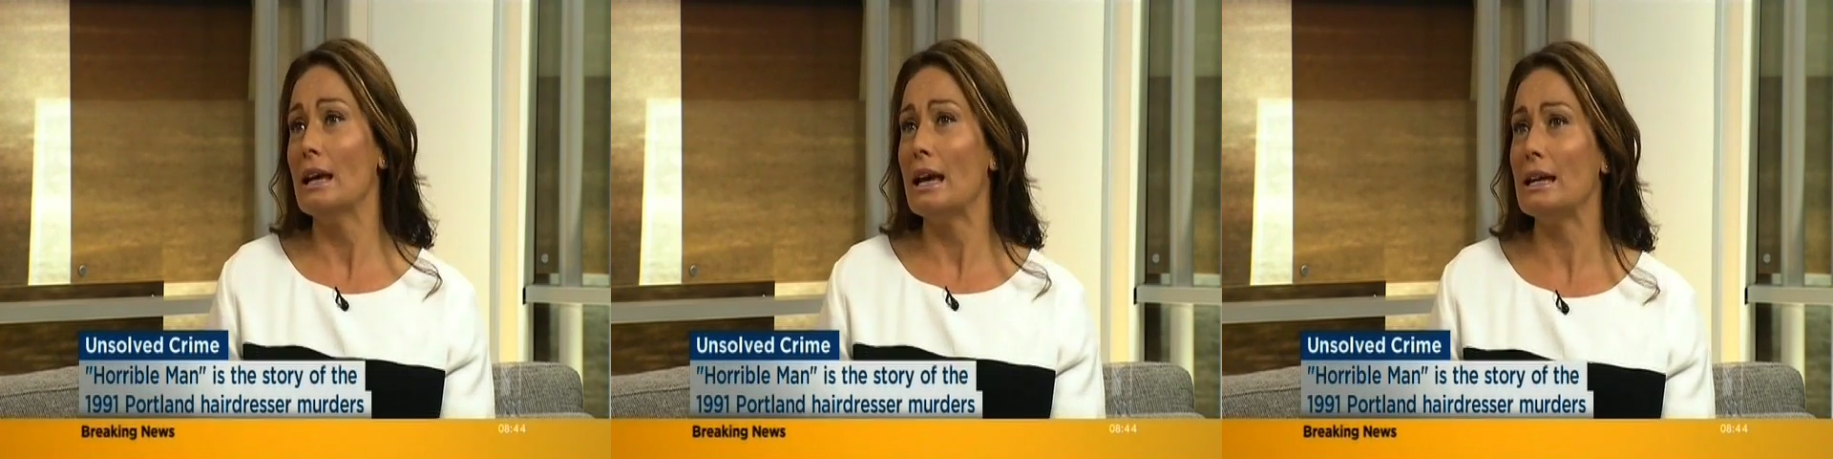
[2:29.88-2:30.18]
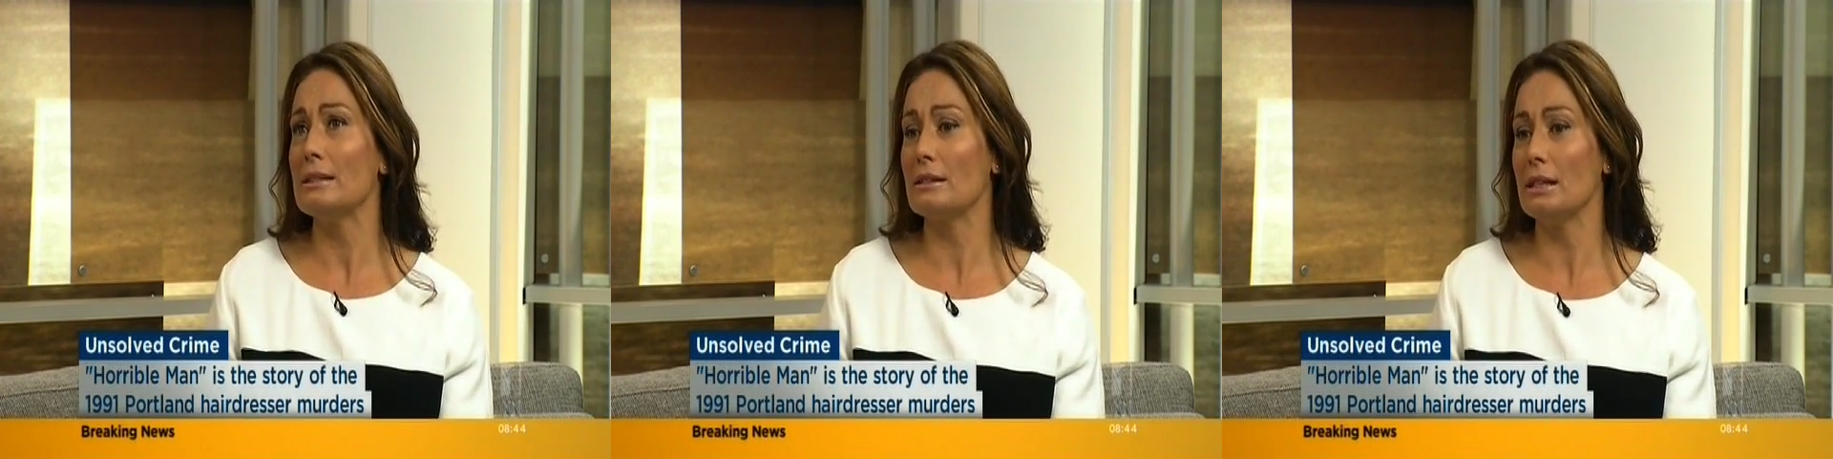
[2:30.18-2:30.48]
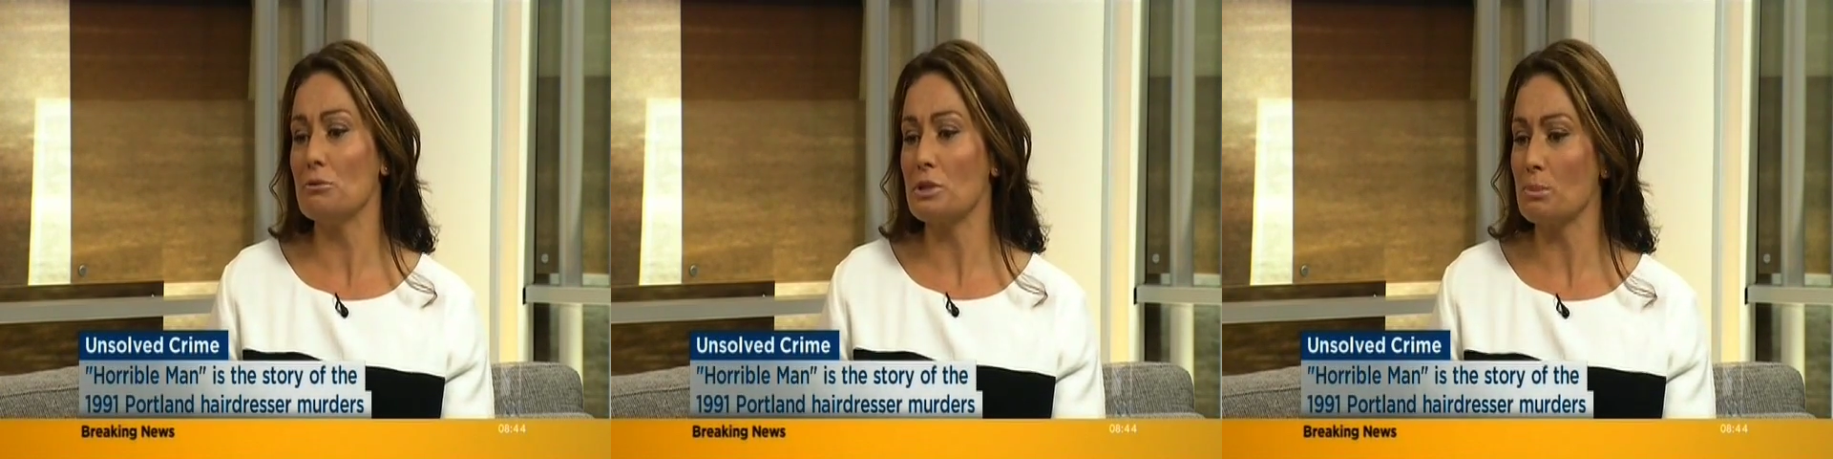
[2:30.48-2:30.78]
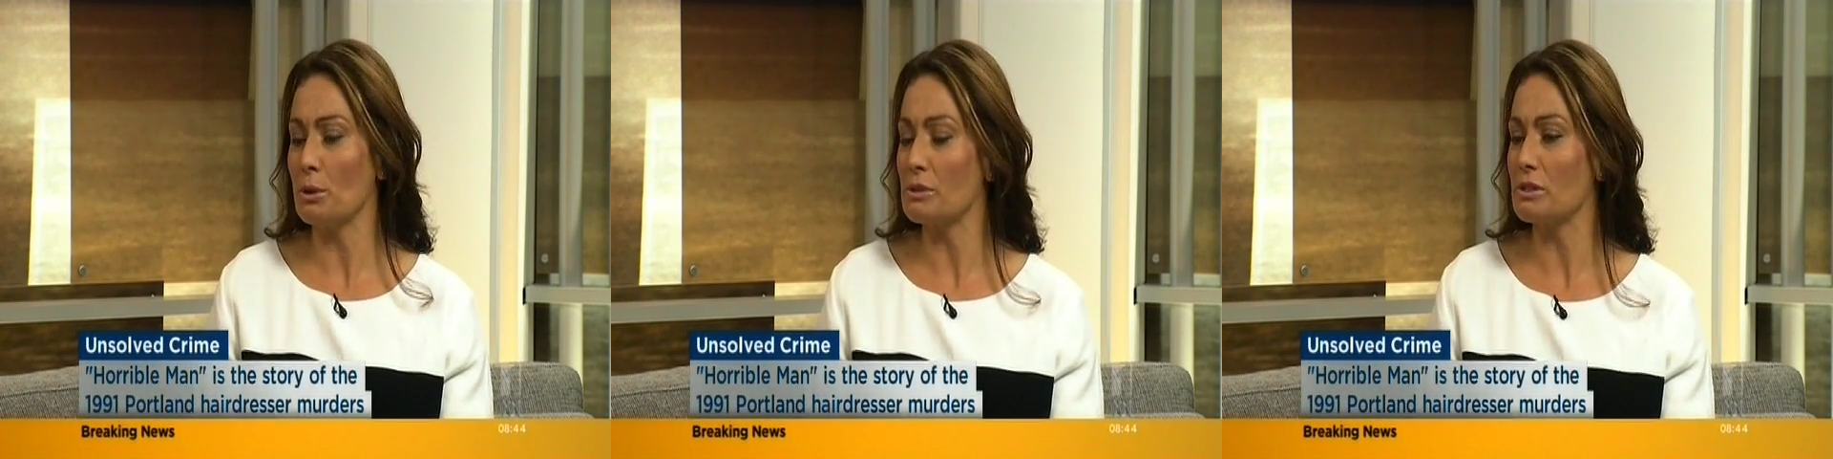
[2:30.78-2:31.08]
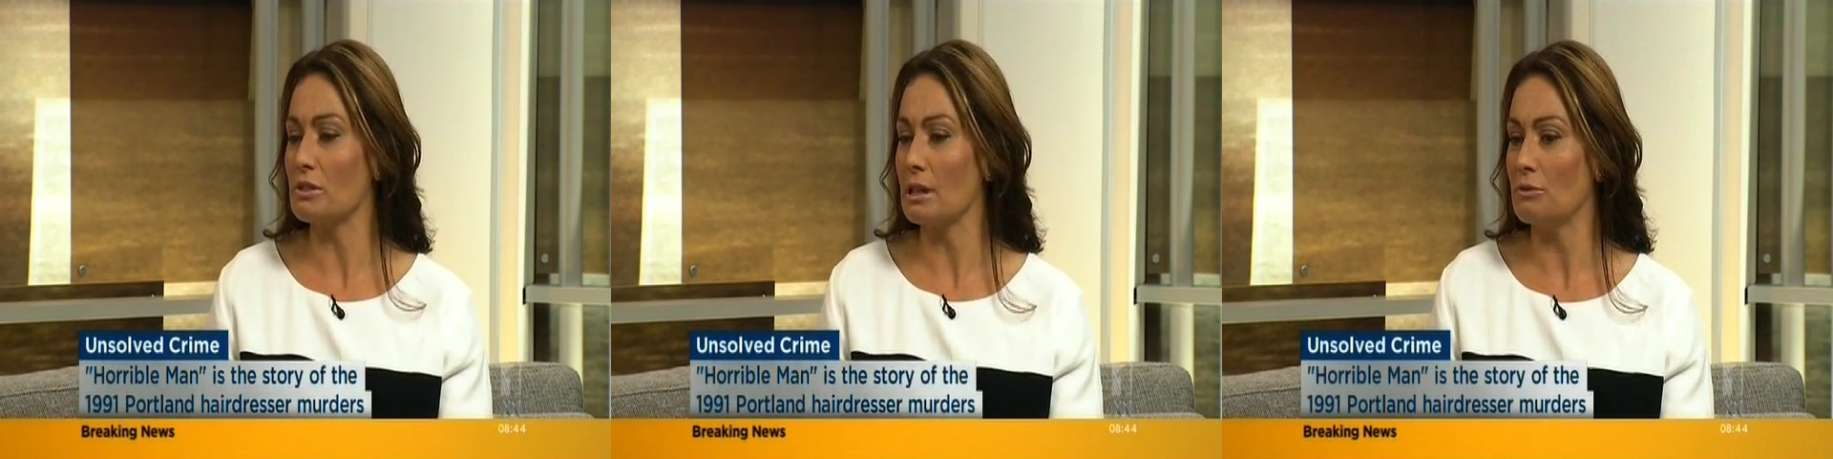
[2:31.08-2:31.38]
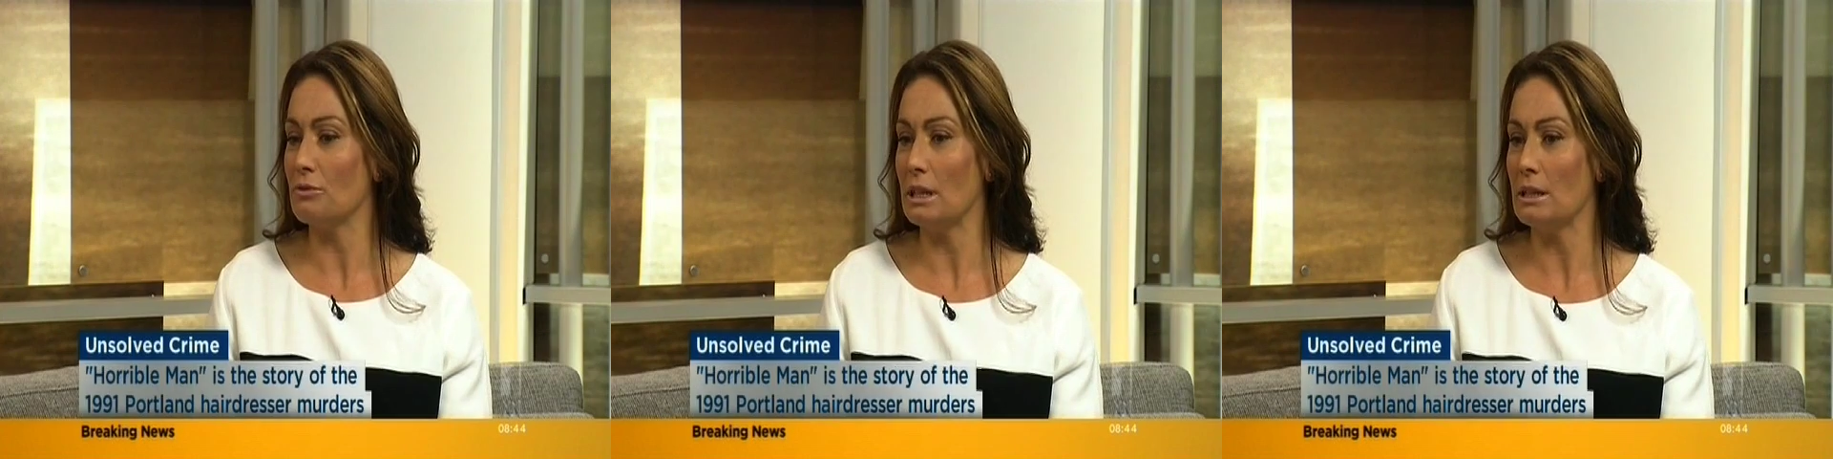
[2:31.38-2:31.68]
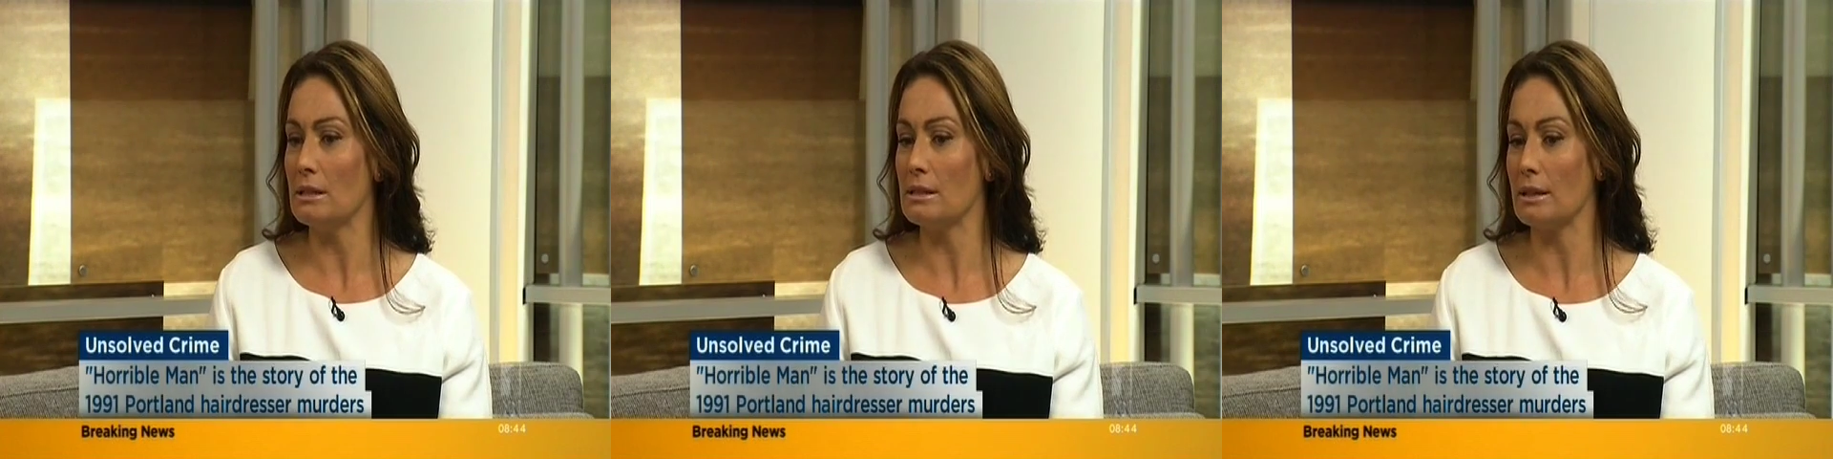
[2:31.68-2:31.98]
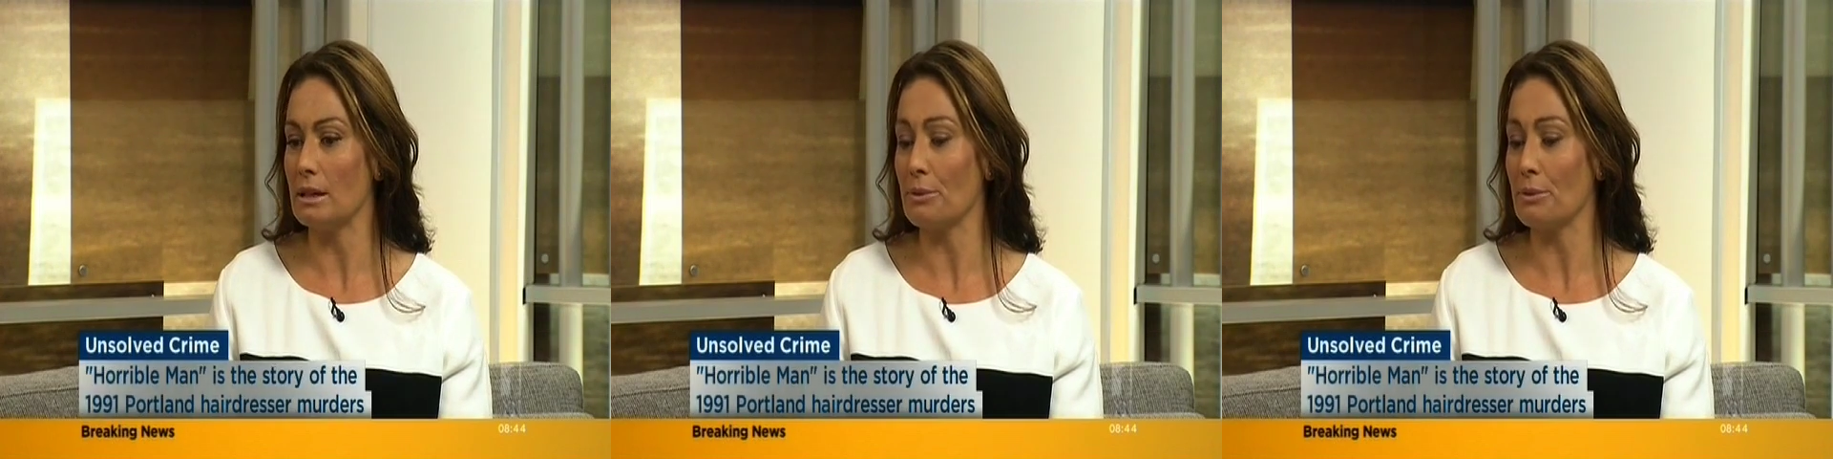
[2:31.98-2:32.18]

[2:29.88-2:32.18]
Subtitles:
And in response to their fears,